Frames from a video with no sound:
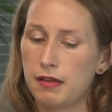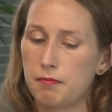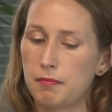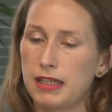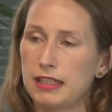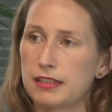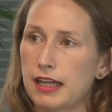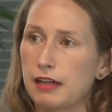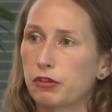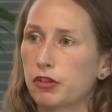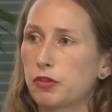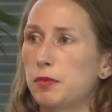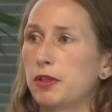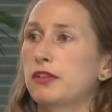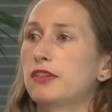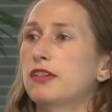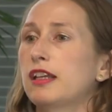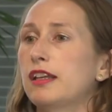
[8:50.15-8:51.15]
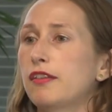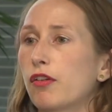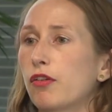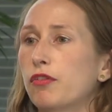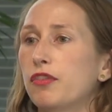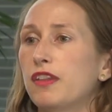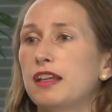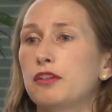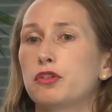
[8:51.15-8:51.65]
meet our communities
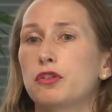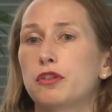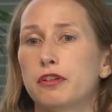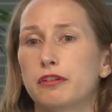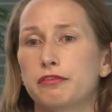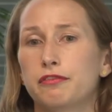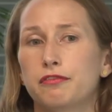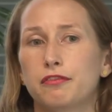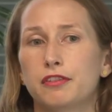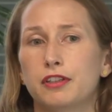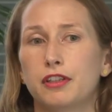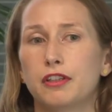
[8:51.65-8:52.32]
on their turf,